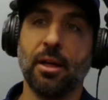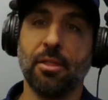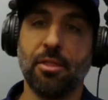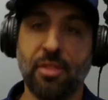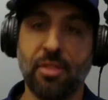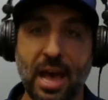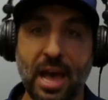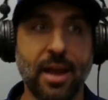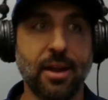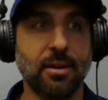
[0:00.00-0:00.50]

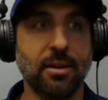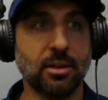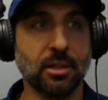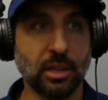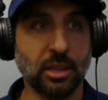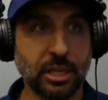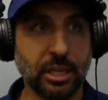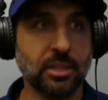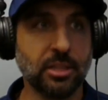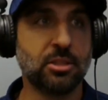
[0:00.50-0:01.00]
That
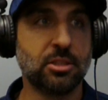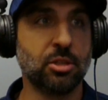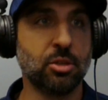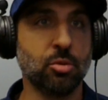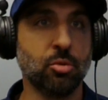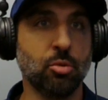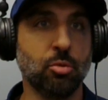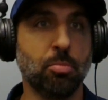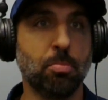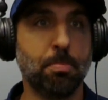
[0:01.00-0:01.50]
leads
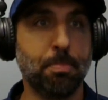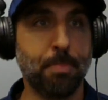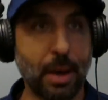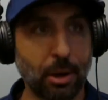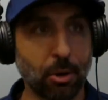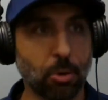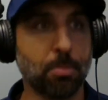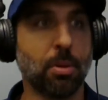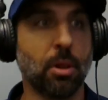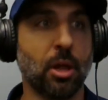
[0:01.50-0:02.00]
to
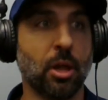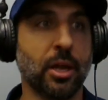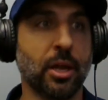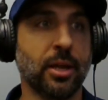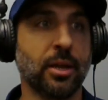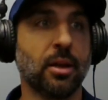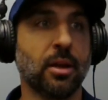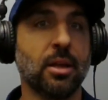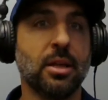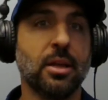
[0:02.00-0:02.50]
better
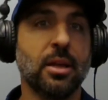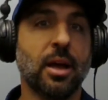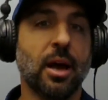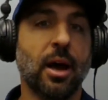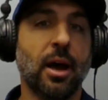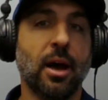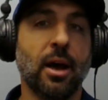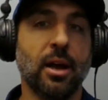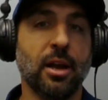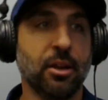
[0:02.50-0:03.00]
playing.
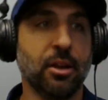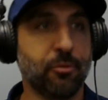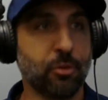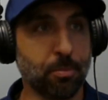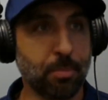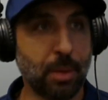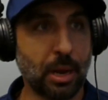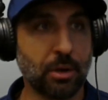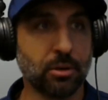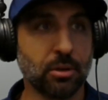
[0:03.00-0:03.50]
And if you're
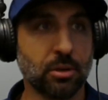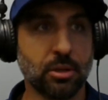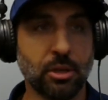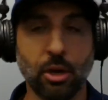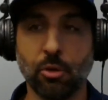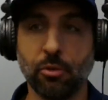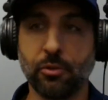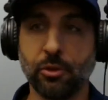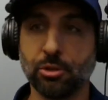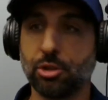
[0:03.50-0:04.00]
better,
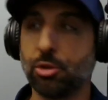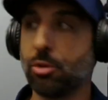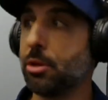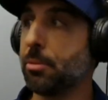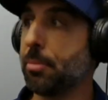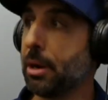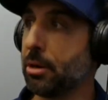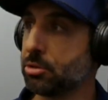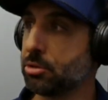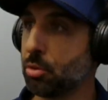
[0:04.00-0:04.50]
if you're shooting
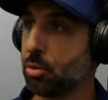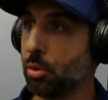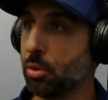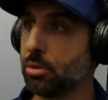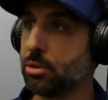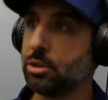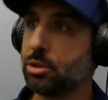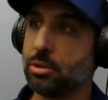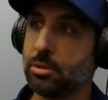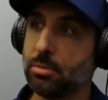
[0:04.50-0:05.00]
better scores,